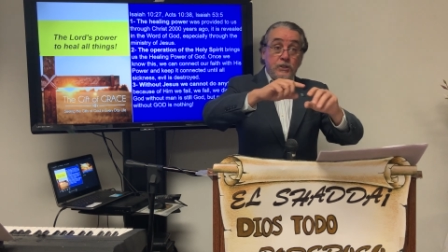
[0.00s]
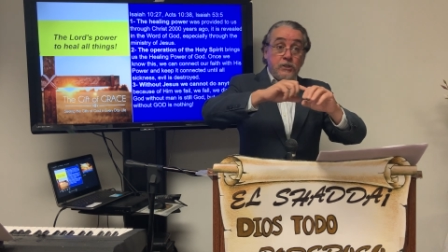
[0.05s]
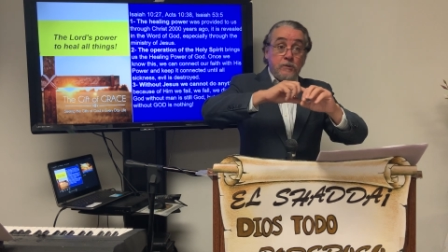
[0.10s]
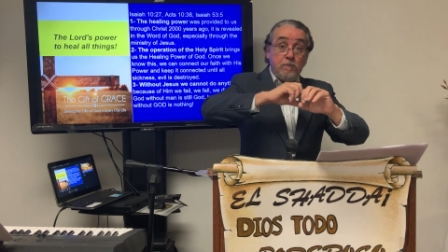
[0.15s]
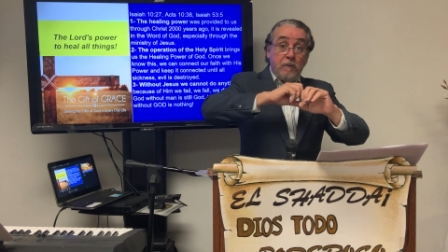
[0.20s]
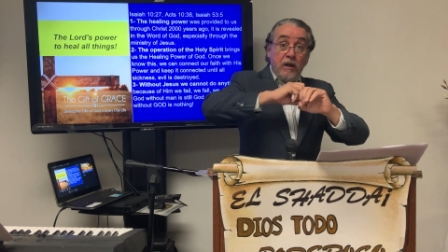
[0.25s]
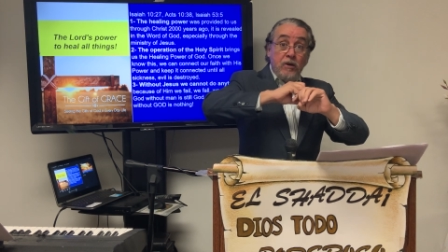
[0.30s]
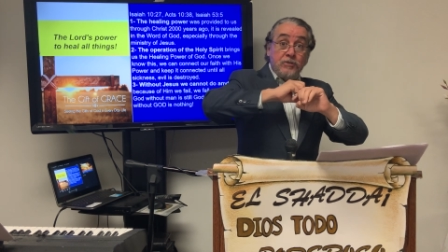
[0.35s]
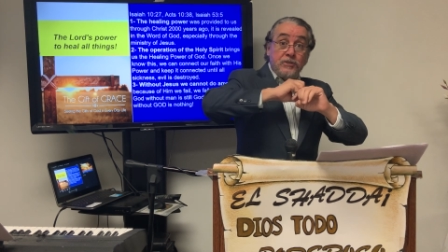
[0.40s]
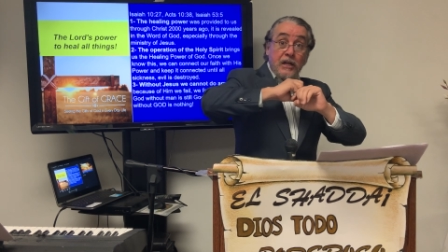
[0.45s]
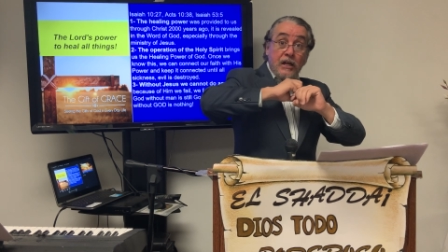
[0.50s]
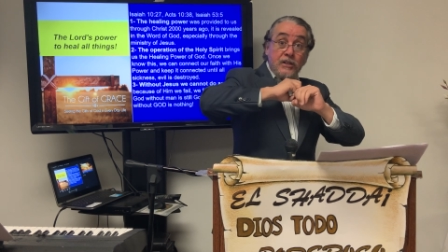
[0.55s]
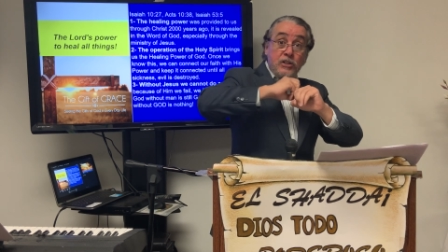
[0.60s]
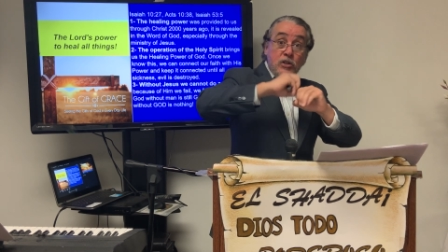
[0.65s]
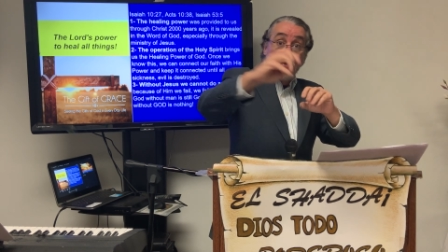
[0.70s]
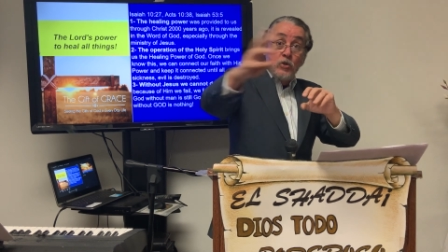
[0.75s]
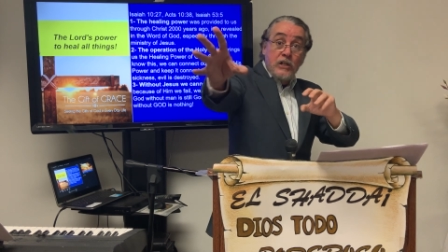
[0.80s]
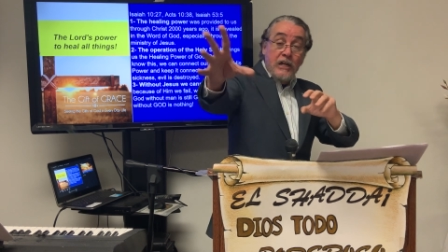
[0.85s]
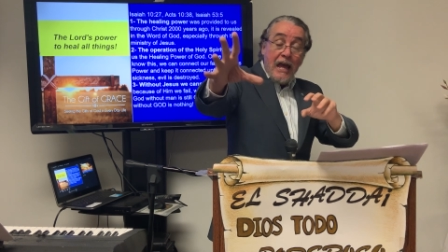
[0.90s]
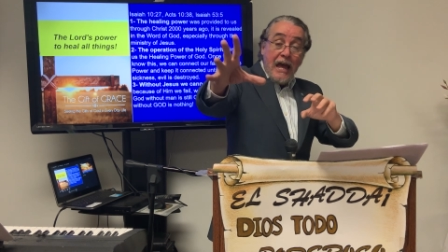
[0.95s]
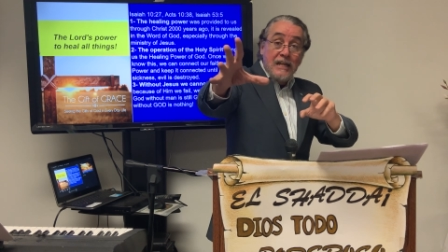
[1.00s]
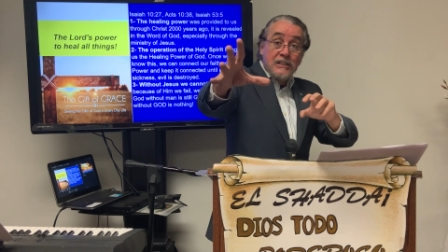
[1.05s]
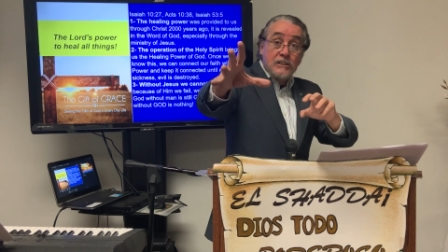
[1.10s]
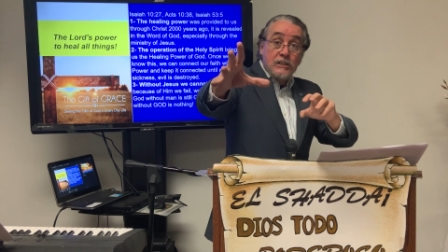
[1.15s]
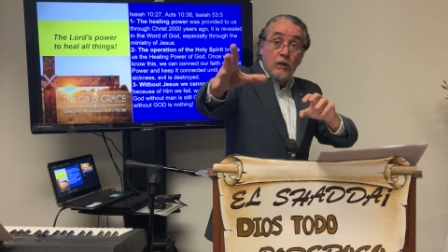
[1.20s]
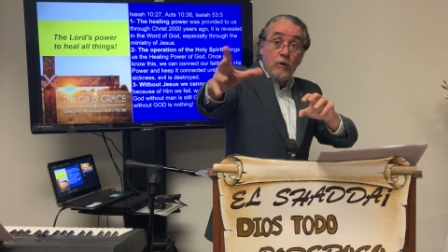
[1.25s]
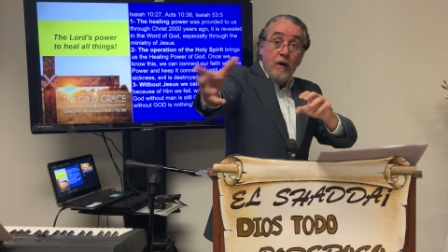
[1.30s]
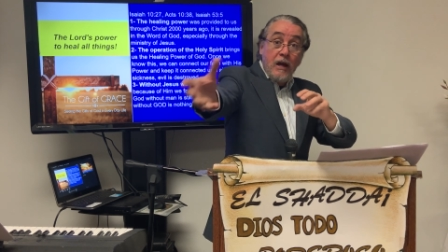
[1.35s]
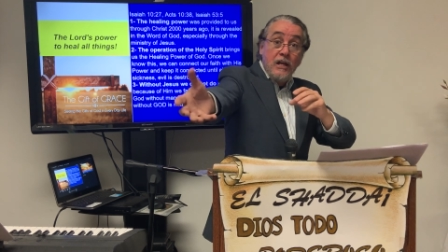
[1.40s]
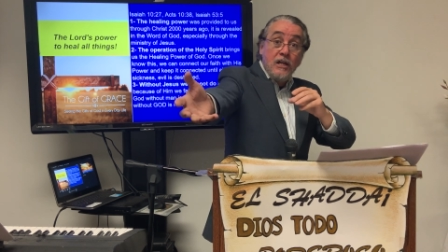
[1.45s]
spirits that you cast
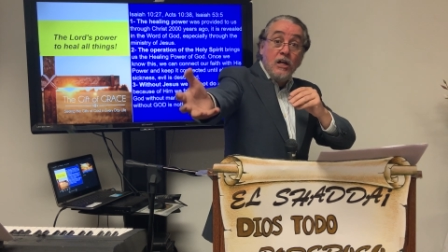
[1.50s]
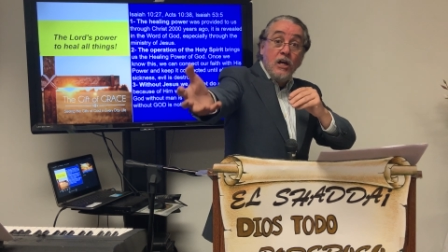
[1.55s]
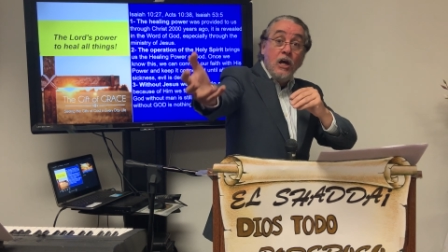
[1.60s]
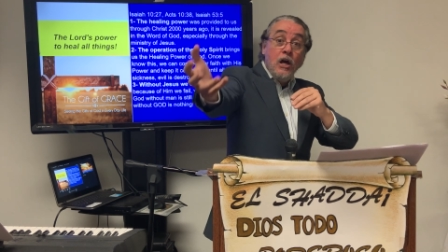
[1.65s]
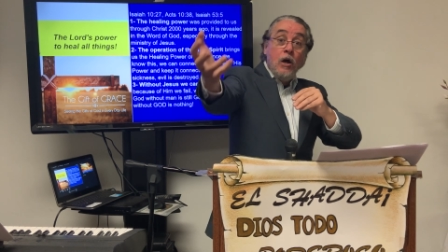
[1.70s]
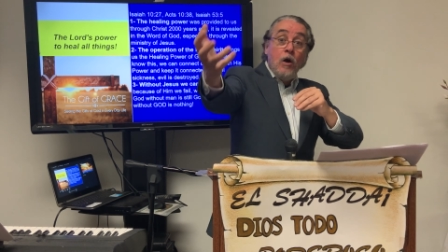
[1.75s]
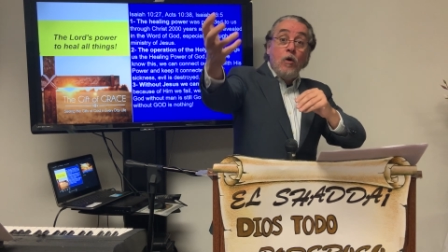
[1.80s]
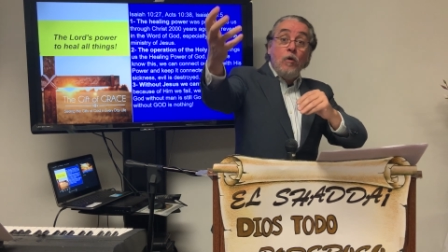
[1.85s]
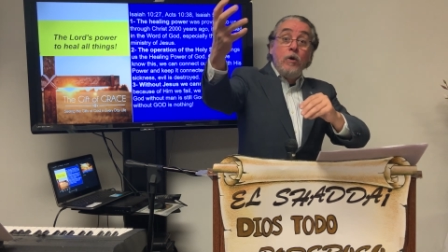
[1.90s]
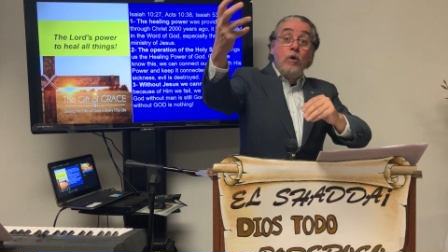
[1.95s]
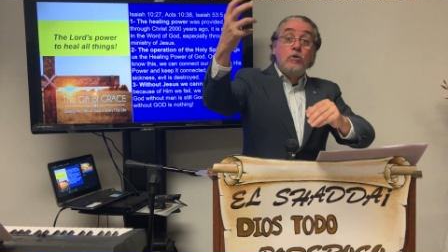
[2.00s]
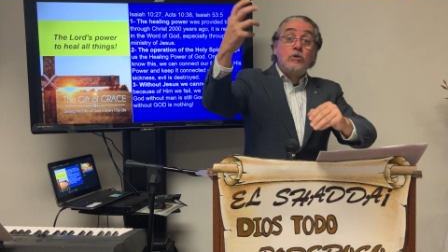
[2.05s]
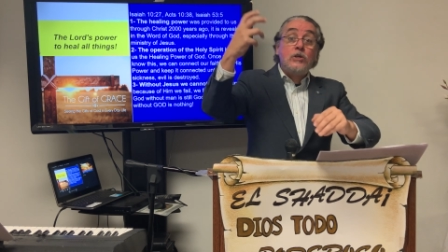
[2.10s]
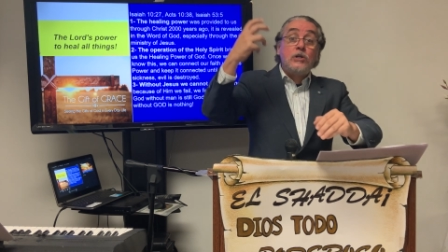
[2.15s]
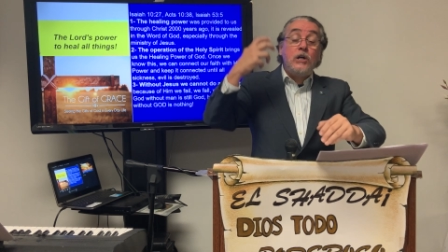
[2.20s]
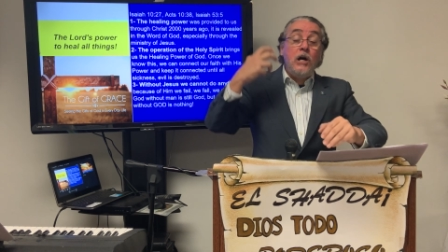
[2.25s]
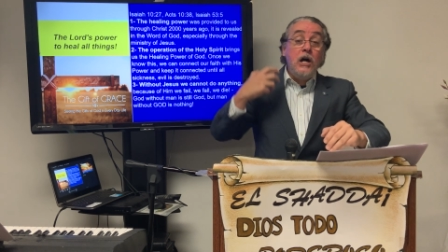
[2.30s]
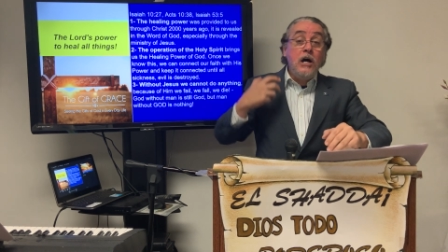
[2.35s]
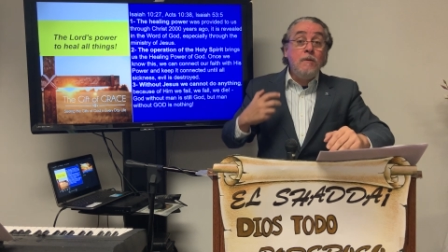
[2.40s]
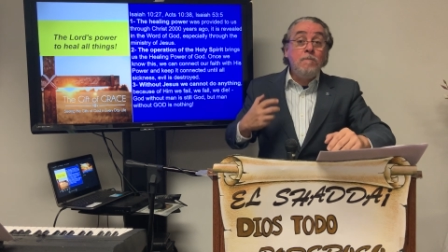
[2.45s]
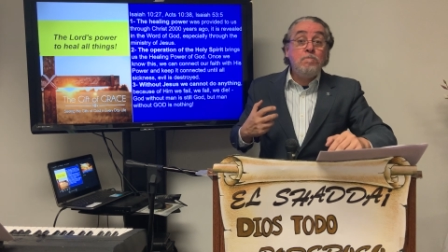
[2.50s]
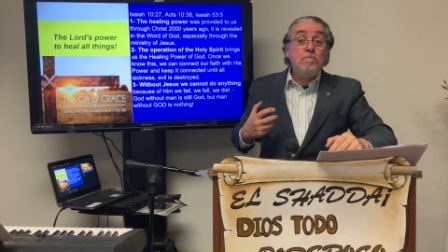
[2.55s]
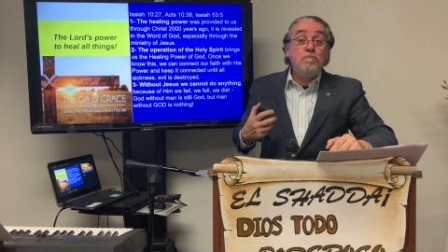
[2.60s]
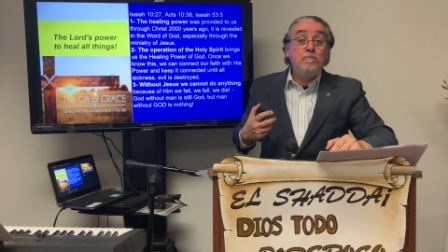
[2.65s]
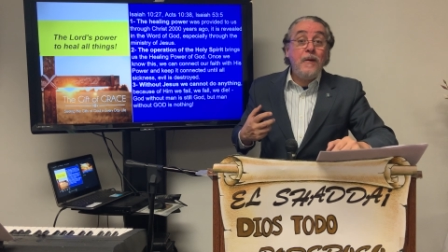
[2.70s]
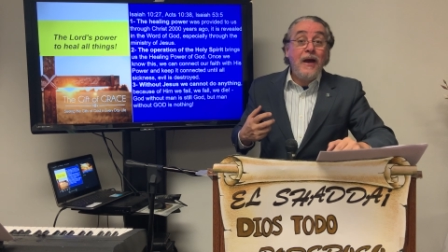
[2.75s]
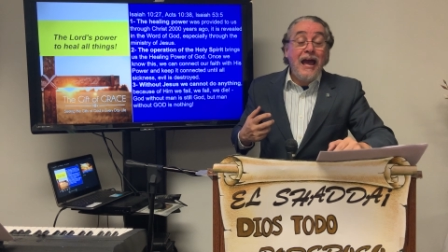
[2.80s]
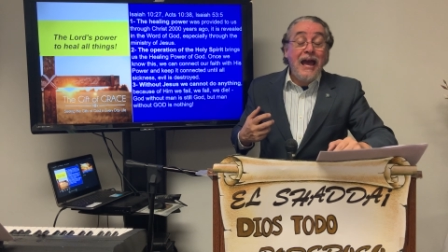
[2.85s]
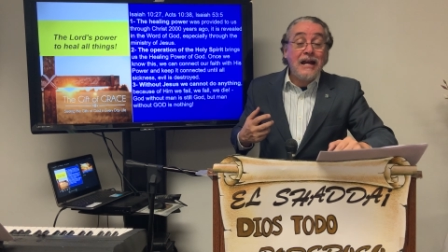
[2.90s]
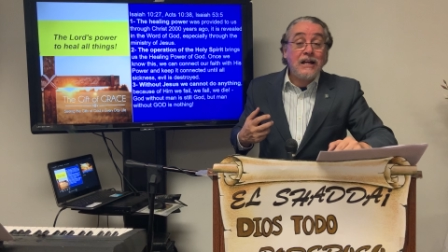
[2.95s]
away will come
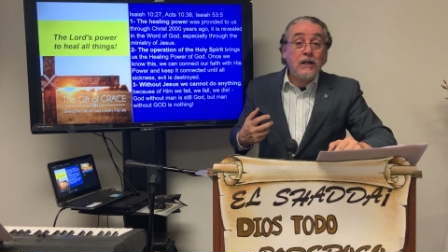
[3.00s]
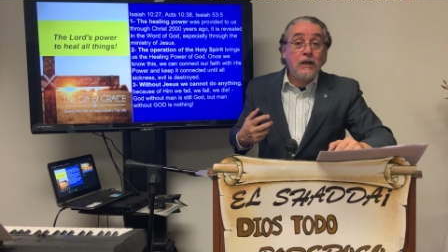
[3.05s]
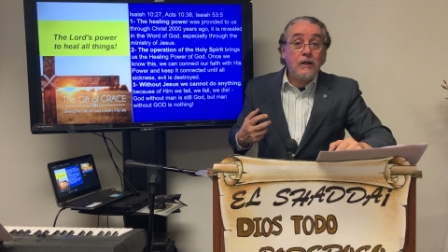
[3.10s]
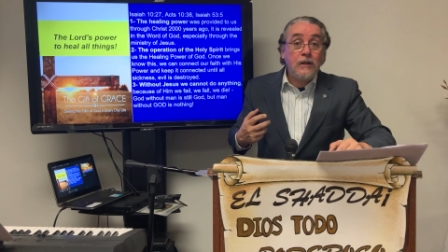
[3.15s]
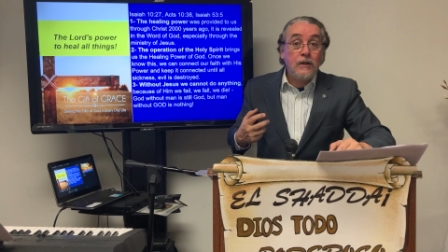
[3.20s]
back